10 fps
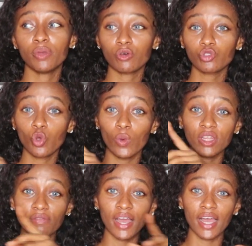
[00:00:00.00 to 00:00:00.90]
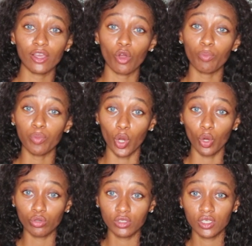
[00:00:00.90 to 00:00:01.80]
bell so whenever I
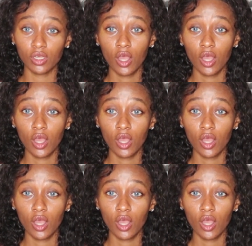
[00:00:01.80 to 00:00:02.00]
upload